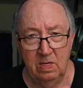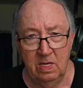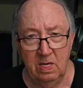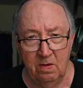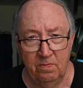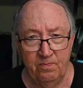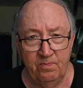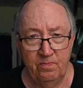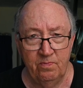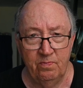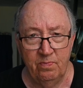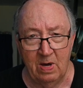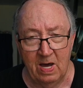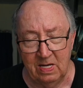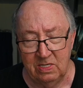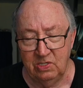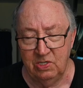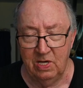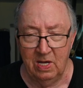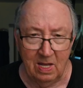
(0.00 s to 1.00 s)
if
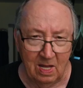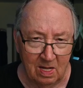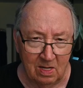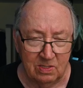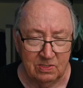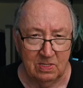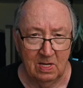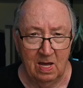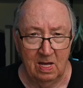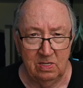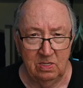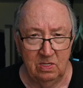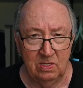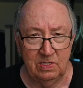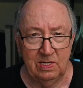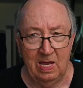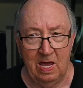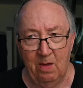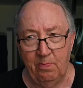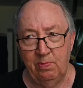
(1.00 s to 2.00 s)
by chance I
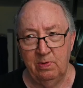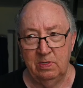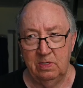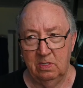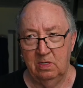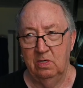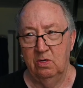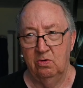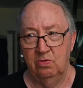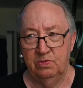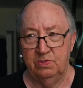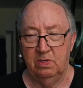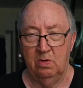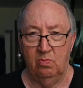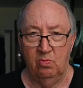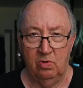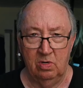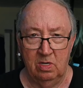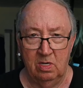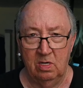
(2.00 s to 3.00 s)
just happen to go
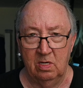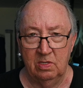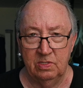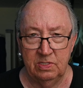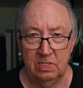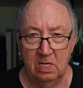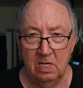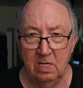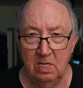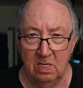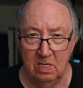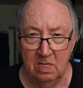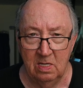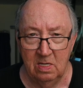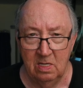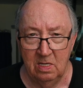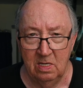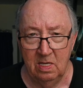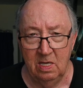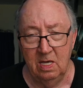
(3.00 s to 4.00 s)
somewhere else,
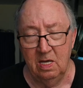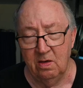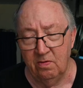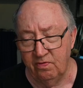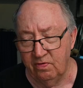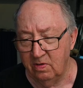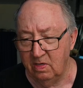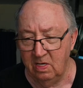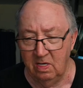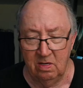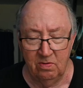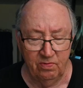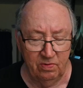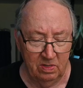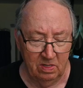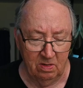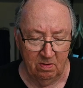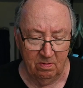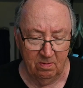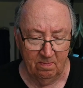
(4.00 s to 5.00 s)
if, if,
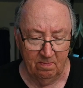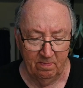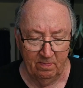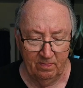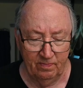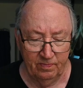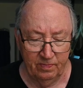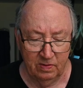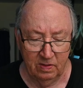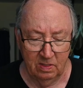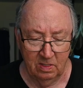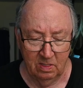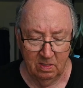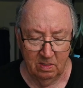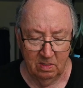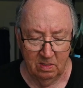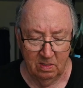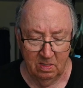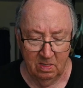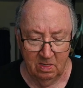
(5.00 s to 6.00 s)
if,
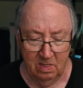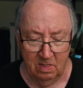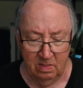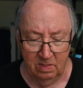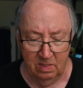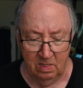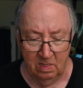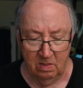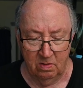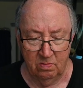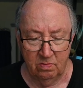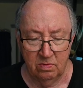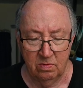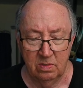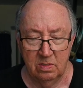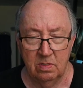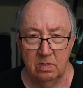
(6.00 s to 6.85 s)
you know,